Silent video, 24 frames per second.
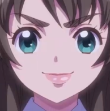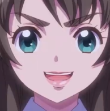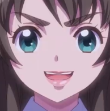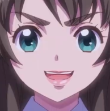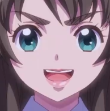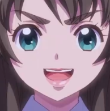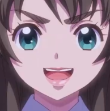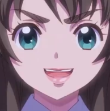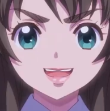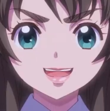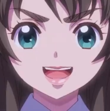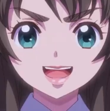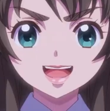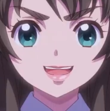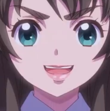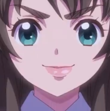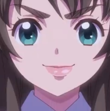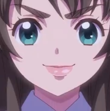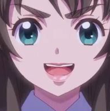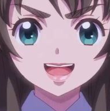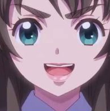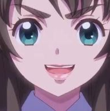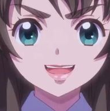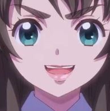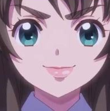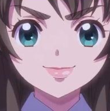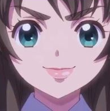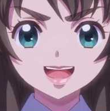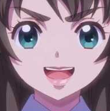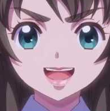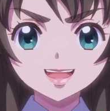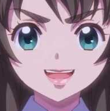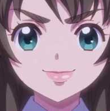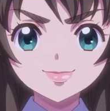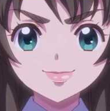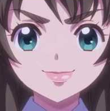I'm gonna treat
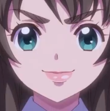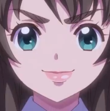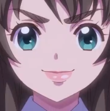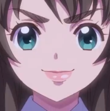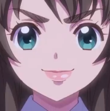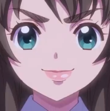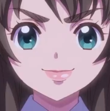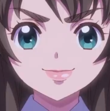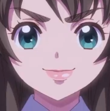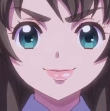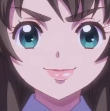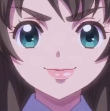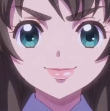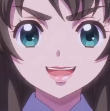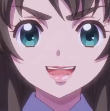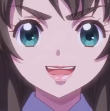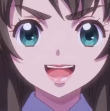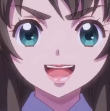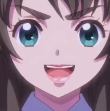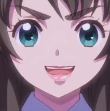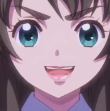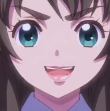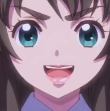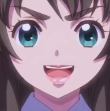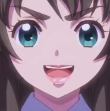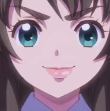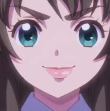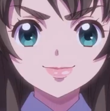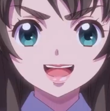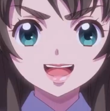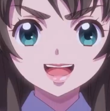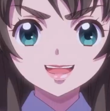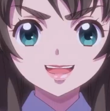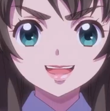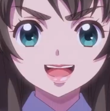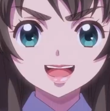myself. I'm
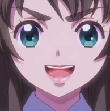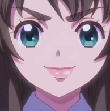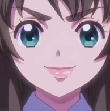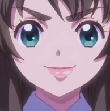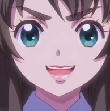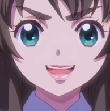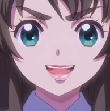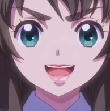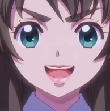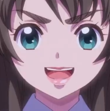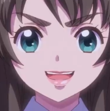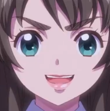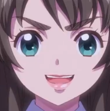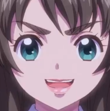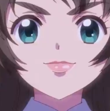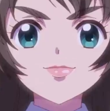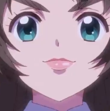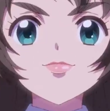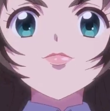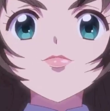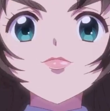taking out my badge,